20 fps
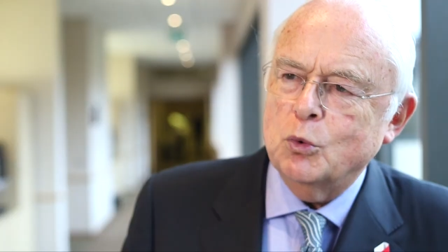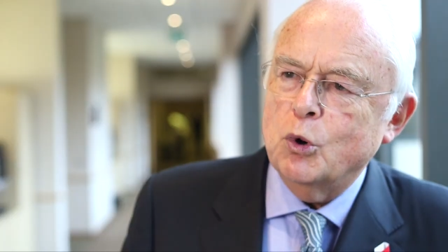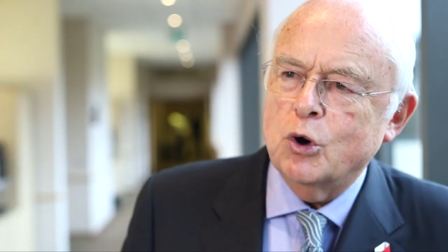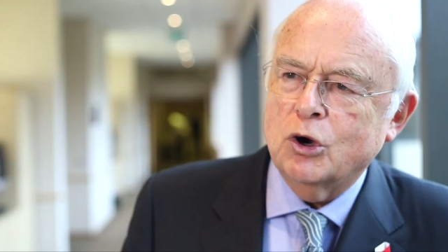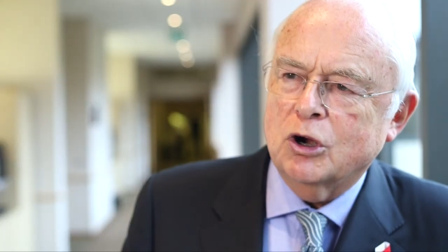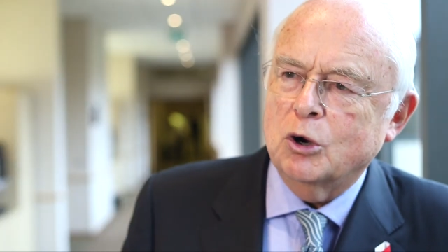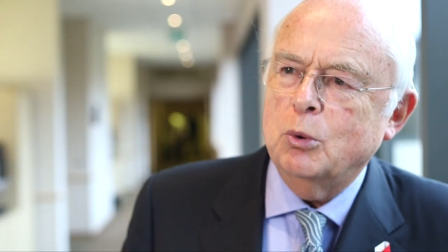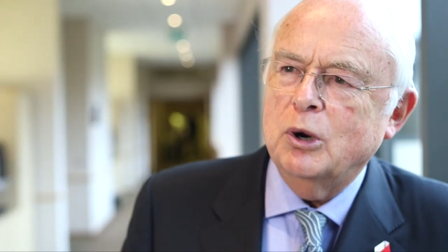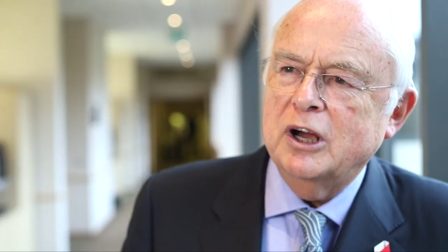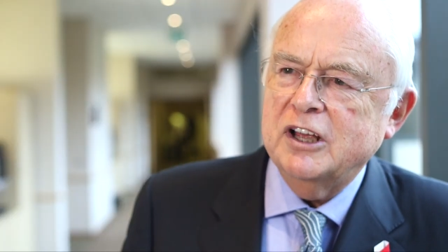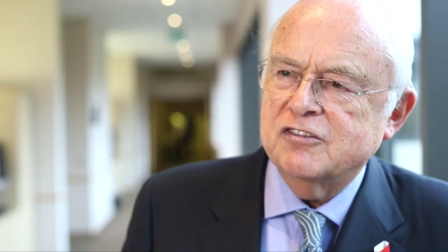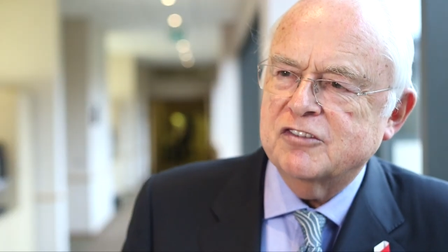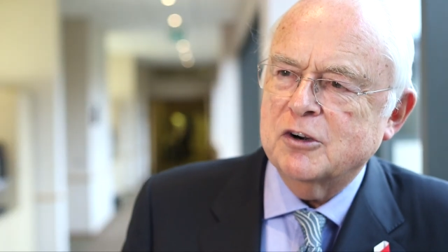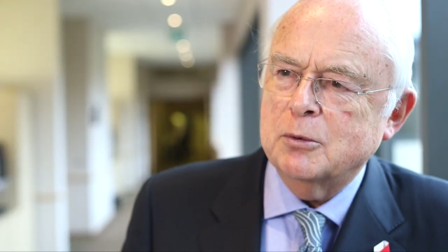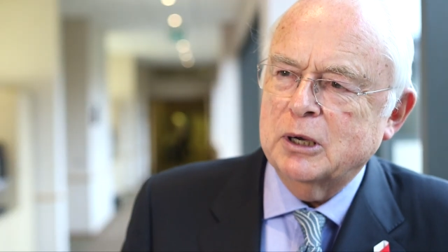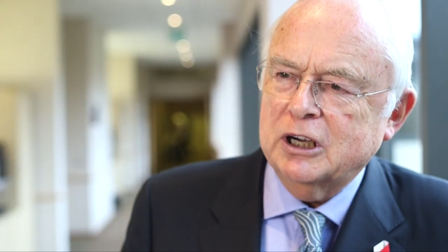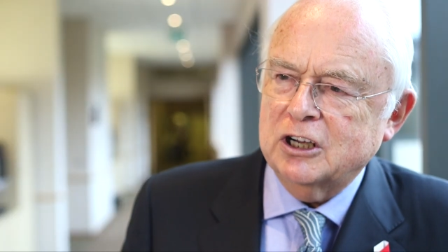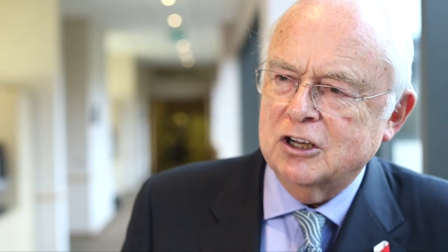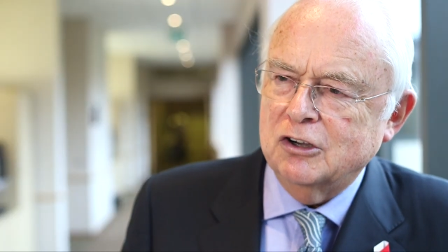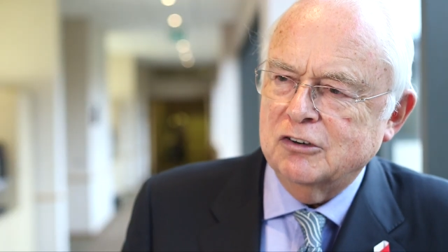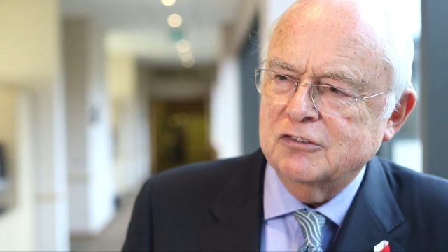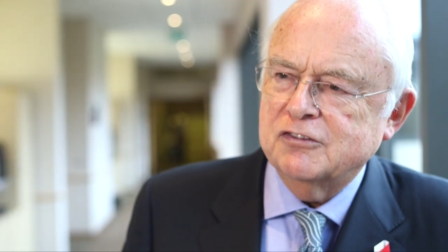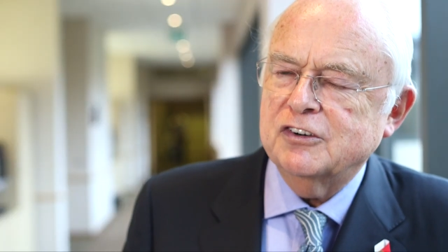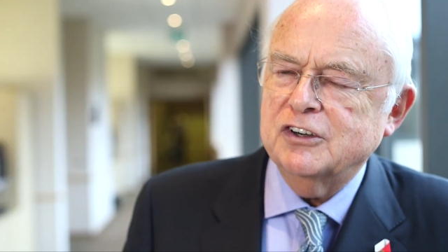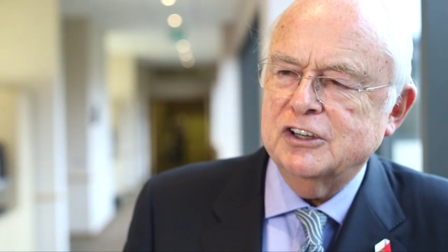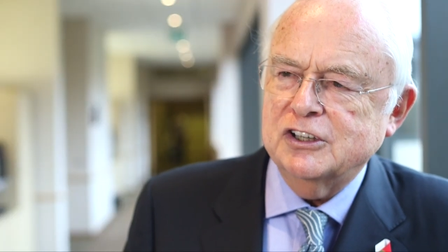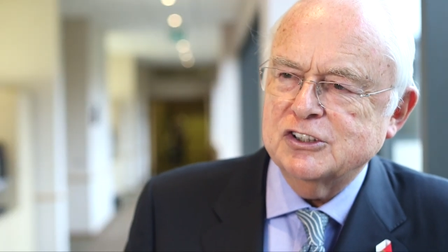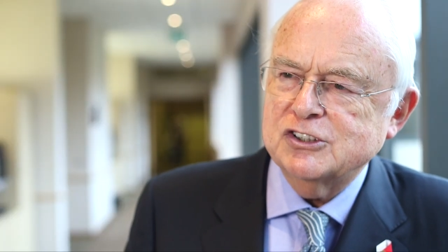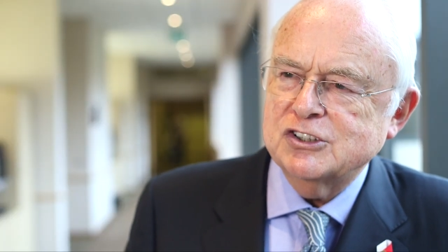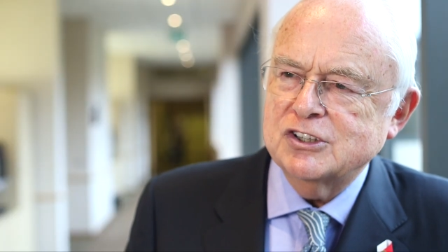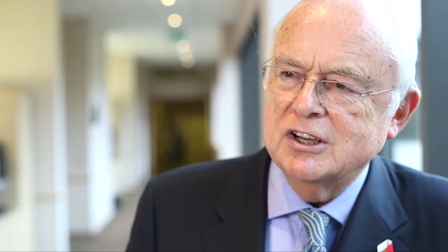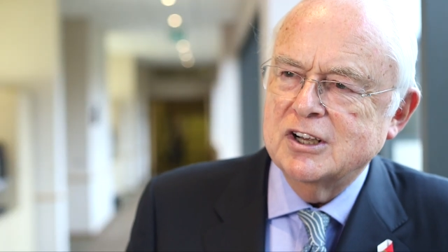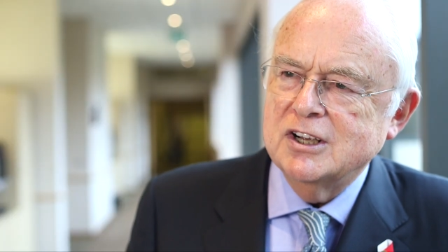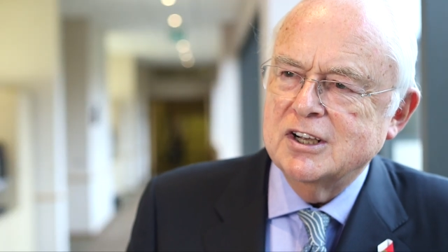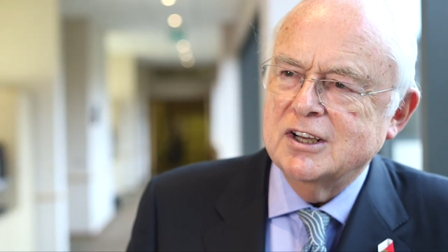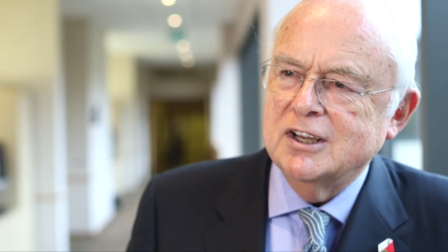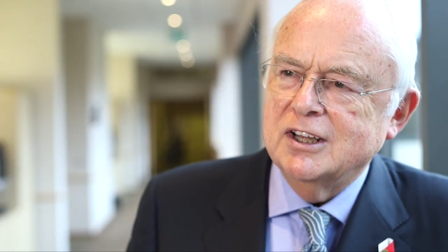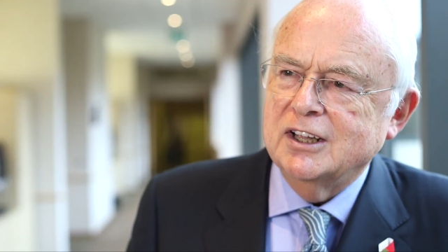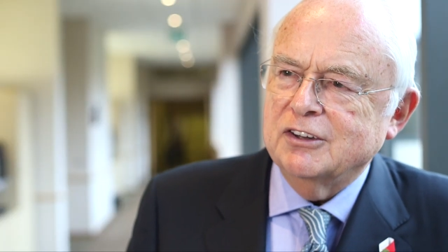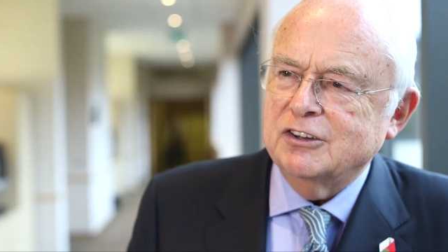walk away from a conference
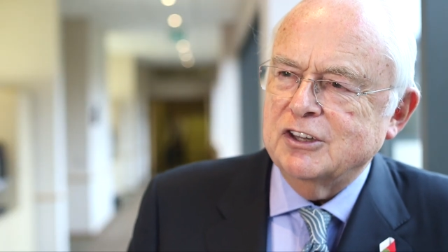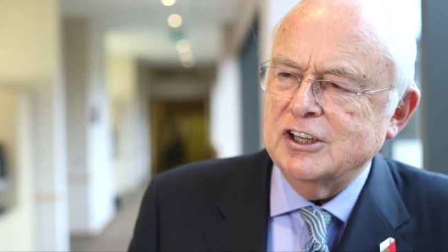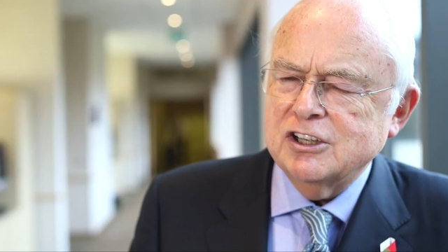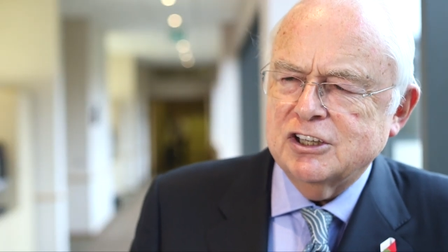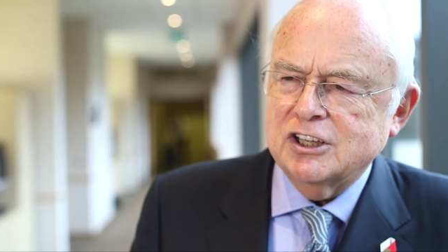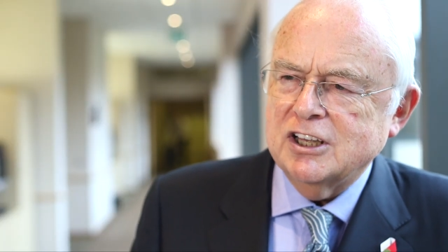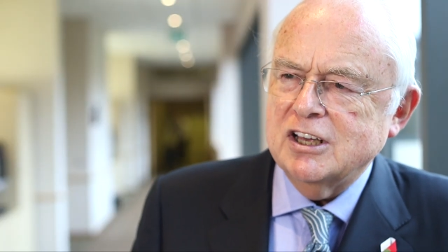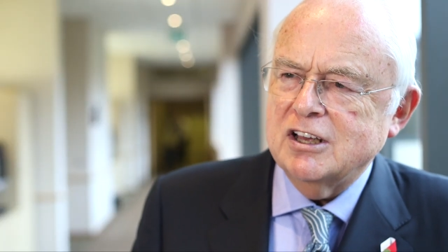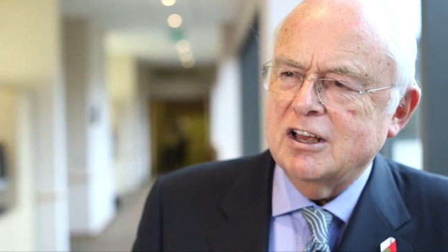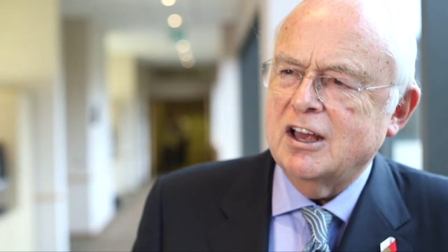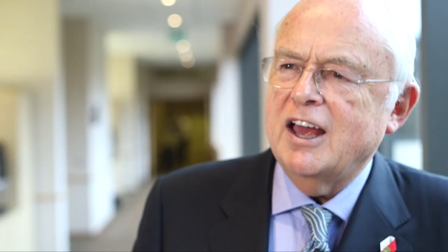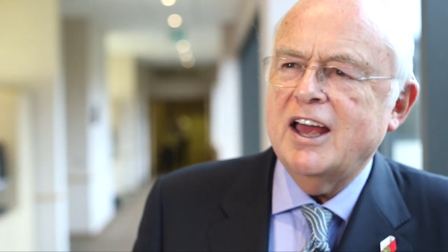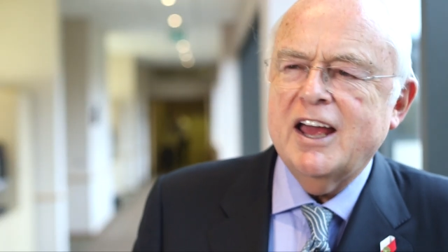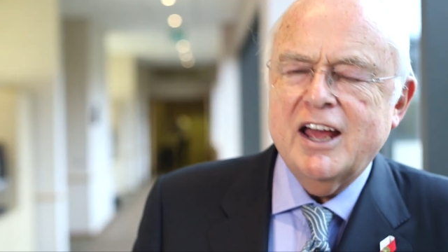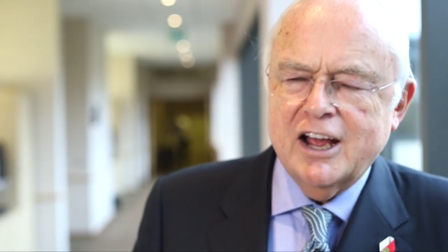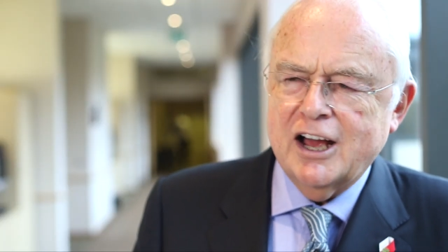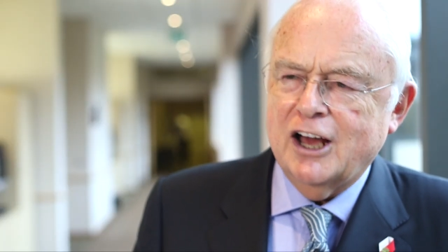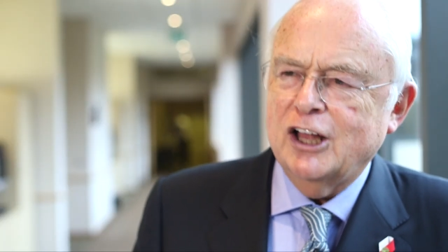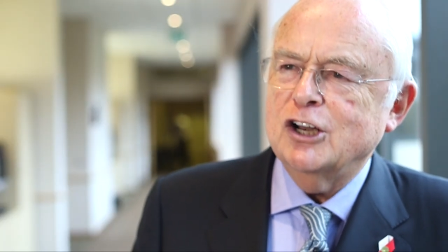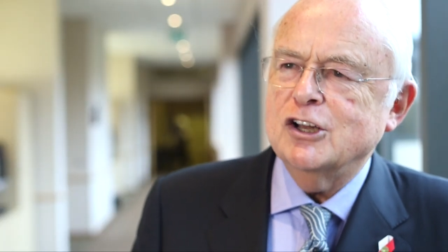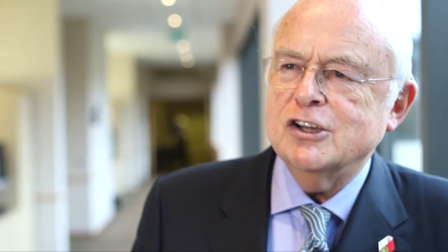thinking, hey, I